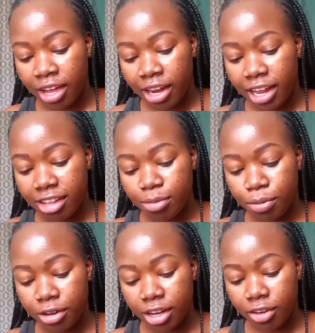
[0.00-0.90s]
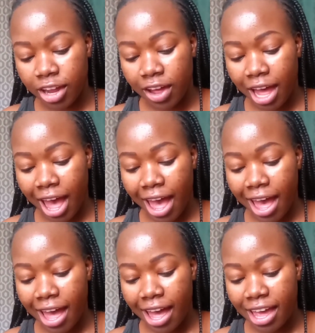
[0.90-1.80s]
let's put it on our
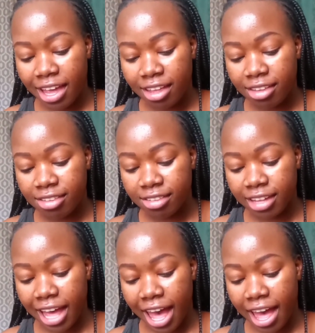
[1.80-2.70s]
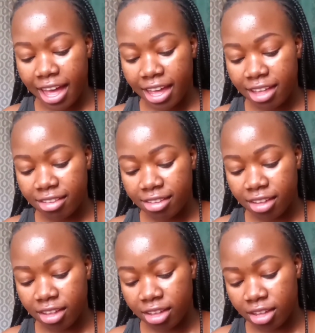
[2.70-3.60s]
eyes, guys.
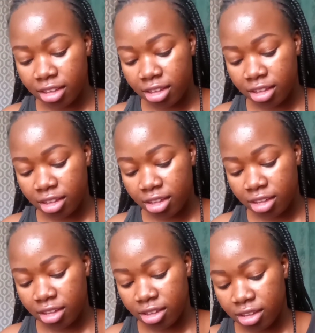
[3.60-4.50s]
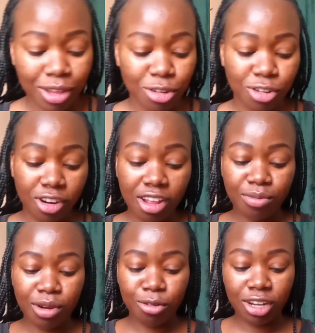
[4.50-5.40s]
The tutorial I've
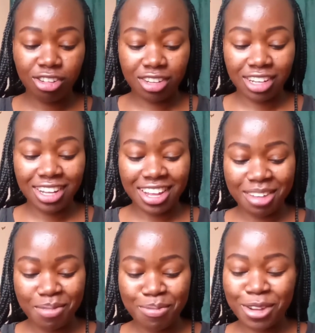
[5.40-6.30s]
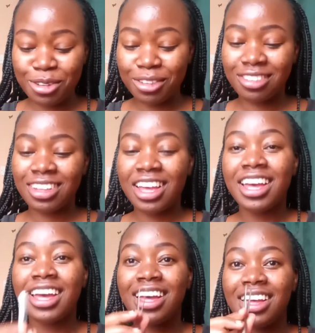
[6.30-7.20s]
been watching, people use
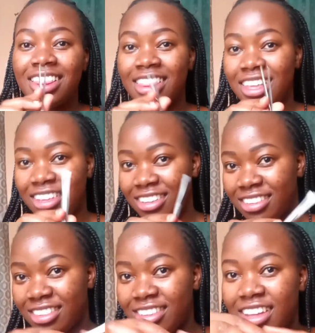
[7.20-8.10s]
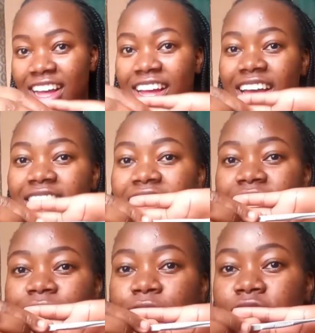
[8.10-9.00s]
these are, I think,
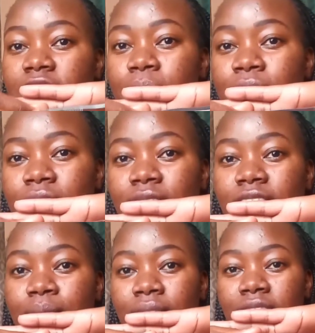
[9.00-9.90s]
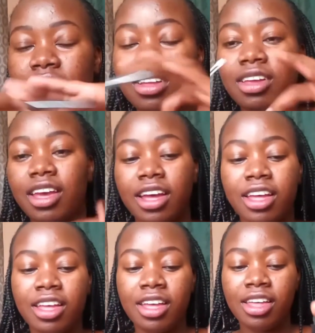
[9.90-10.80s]
forceps or something. Yeah,
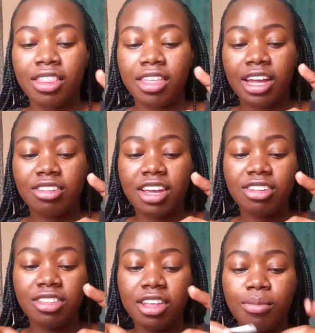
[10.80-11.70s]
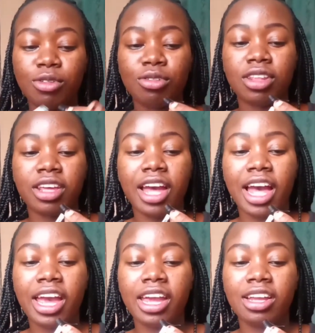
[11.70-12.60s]
they attach them to the
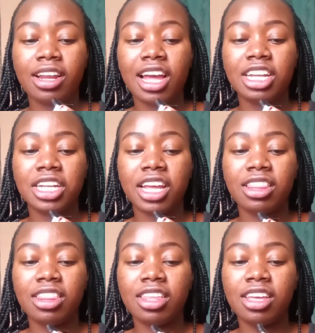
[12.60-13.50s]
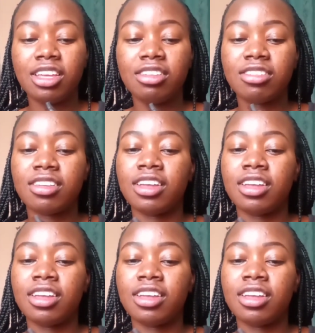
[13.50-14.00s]
eyelash like this,